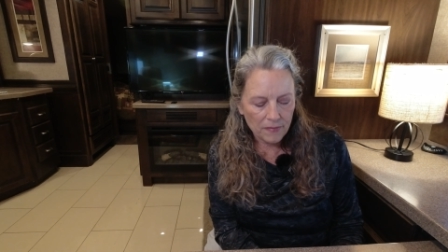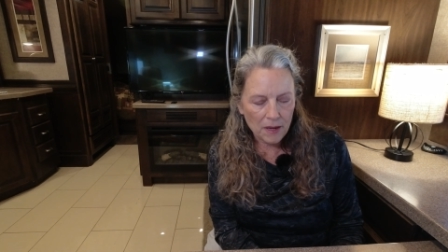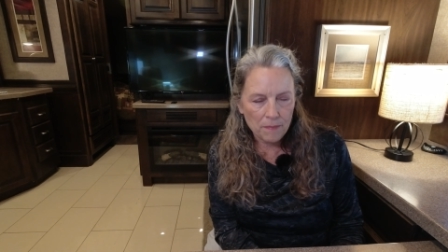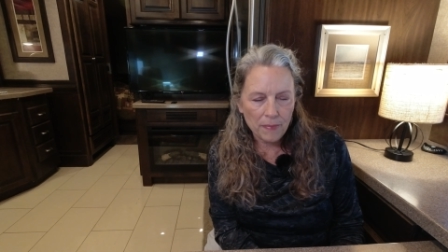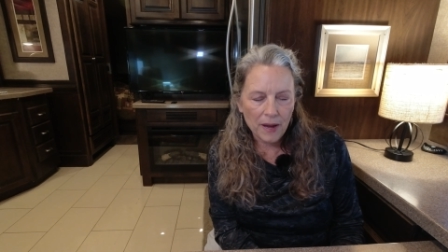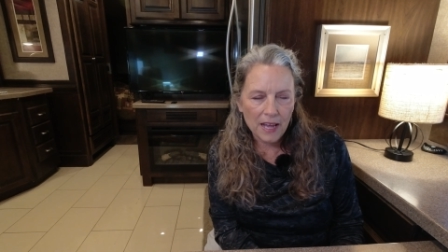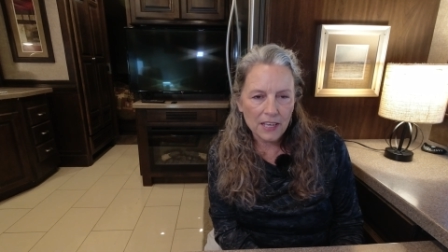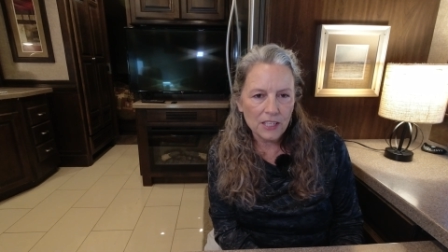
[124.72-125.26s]

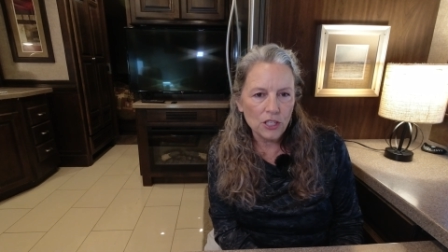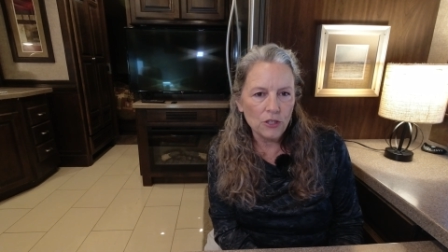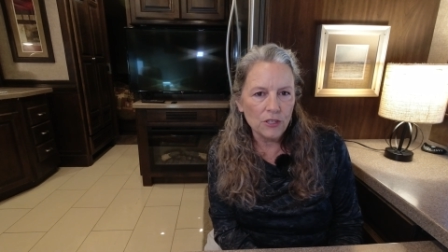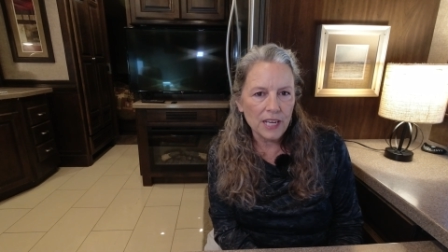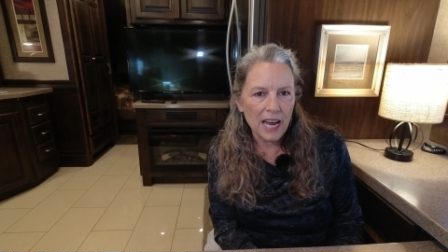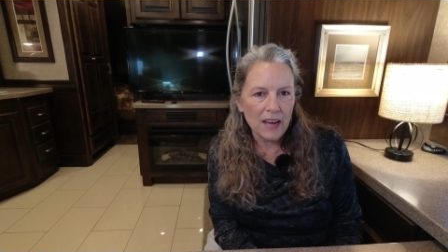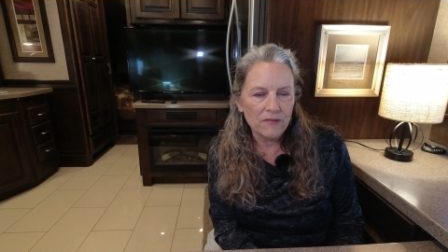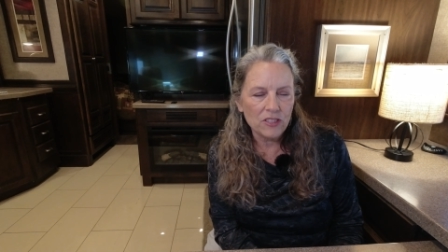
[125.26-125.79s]
But
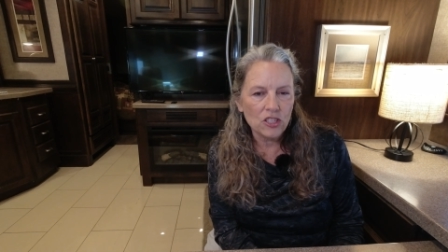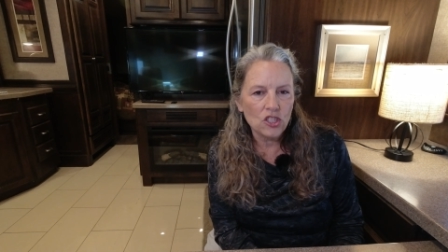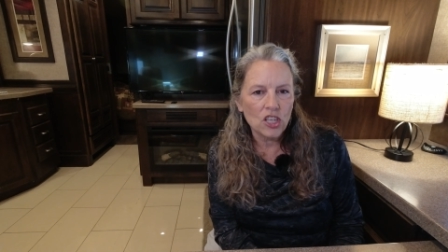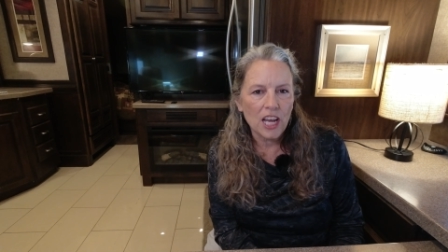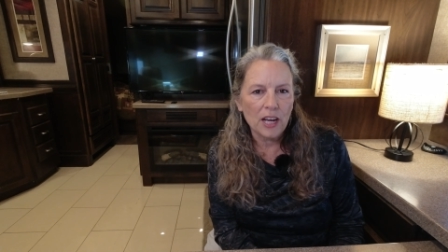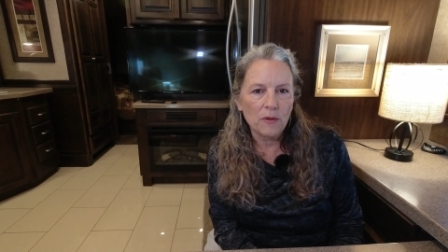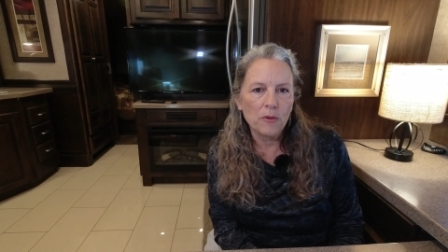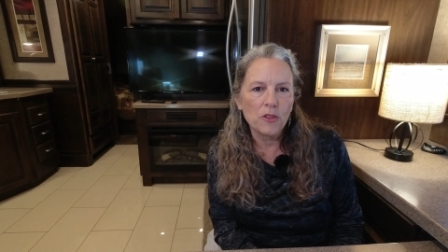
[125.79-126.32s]
you'd have to
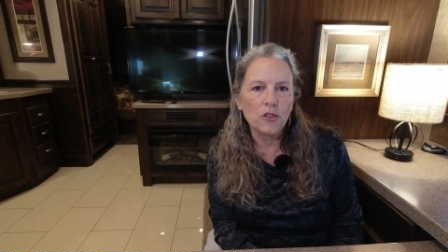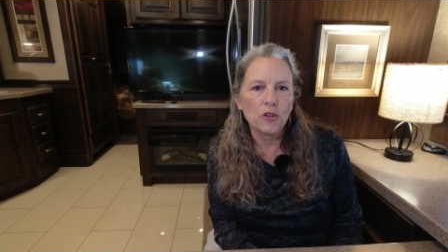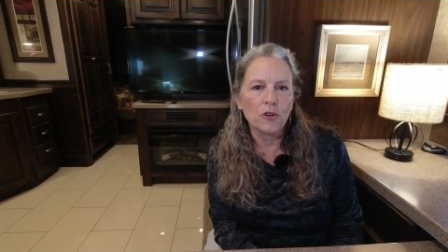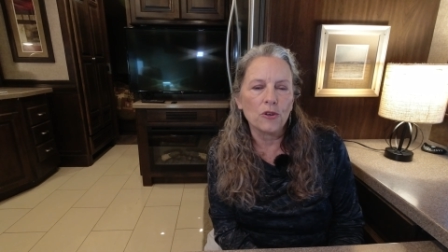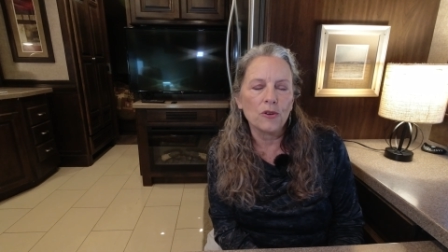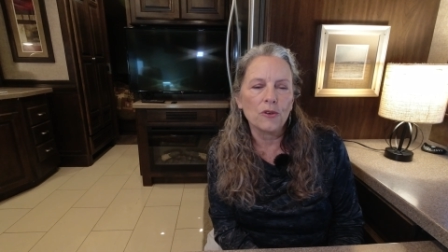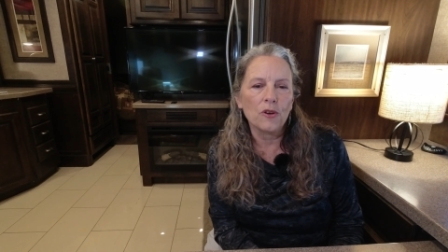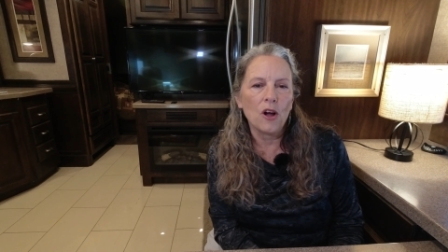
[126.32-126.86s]
check with
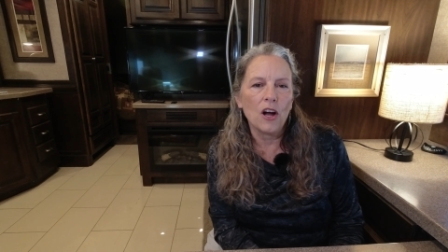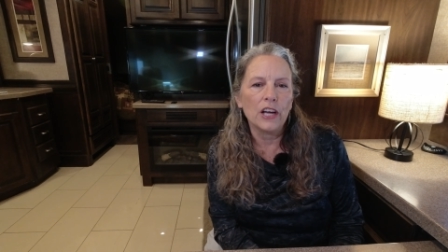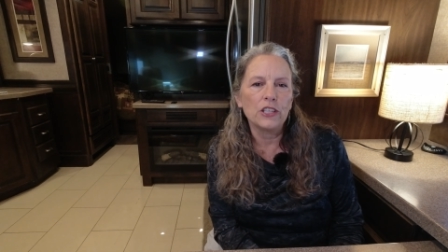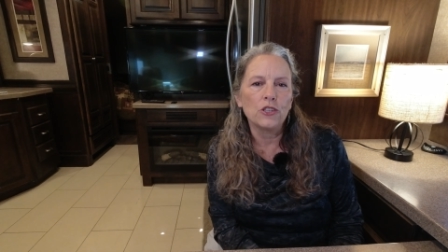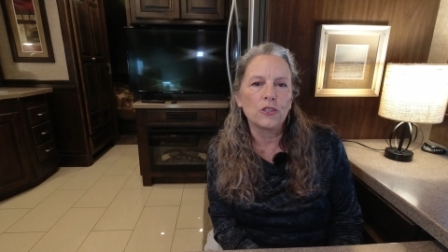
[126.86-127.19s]
on